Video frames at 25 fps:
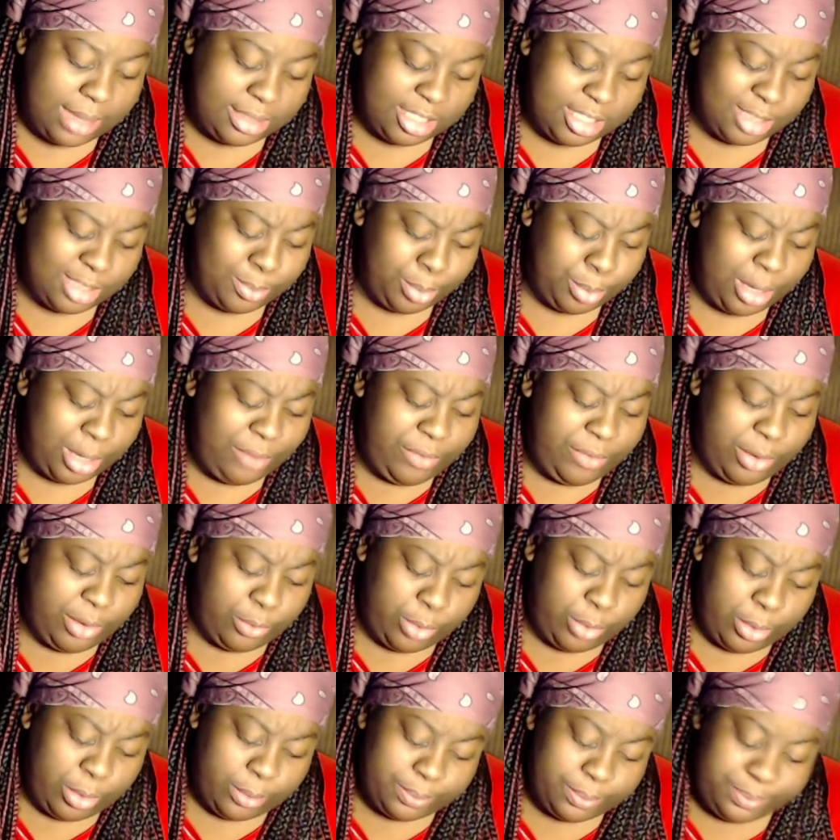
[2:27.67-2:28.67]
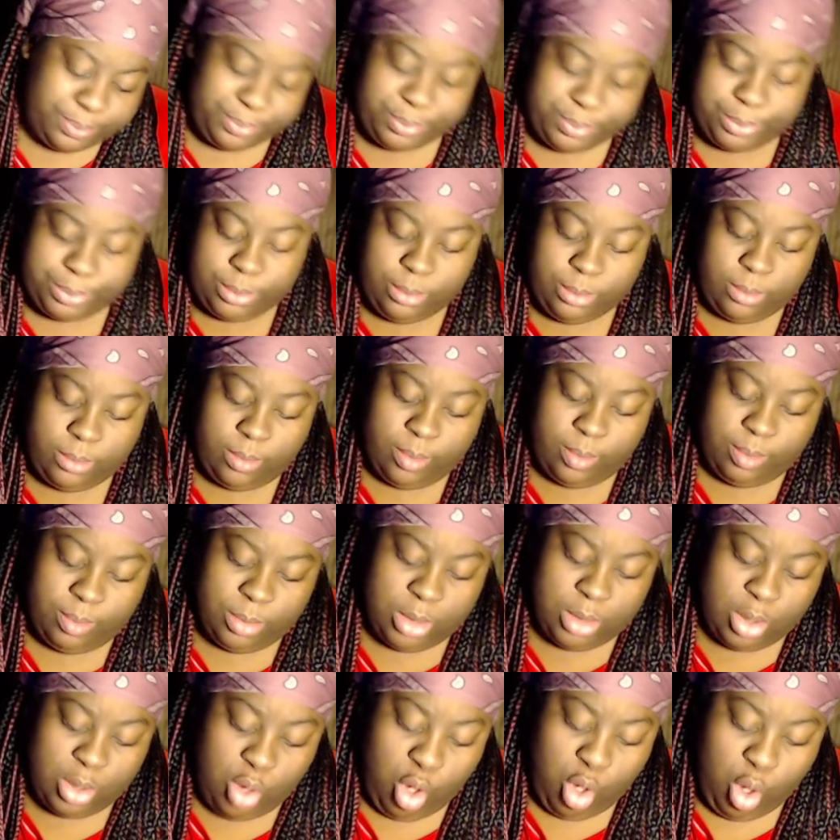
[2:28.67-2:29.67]
briefing room.
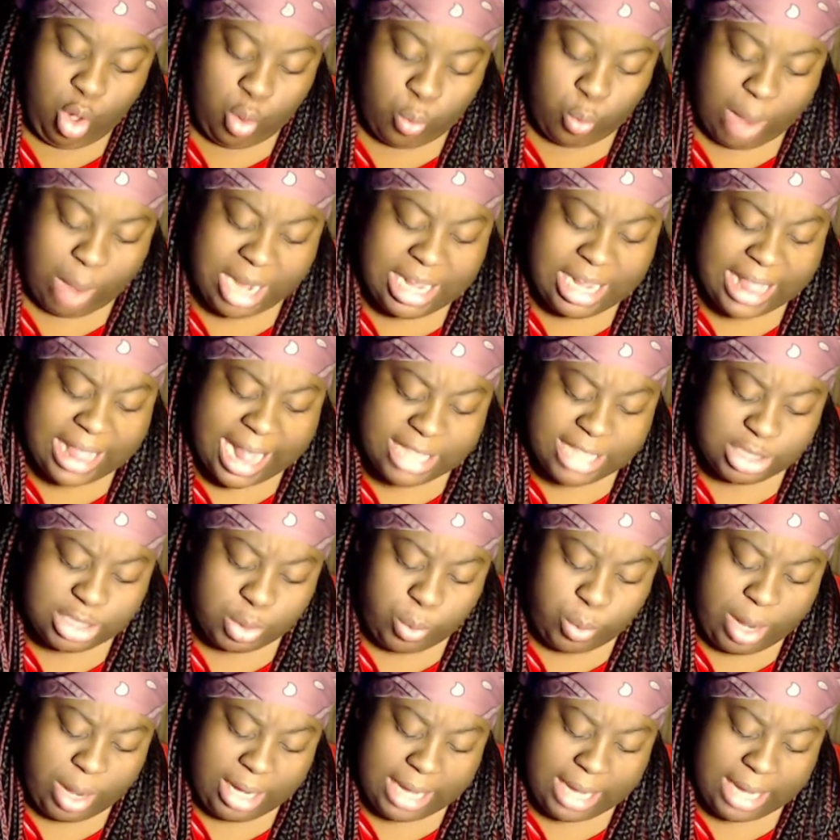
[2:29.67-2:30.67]
Wonderland's queen had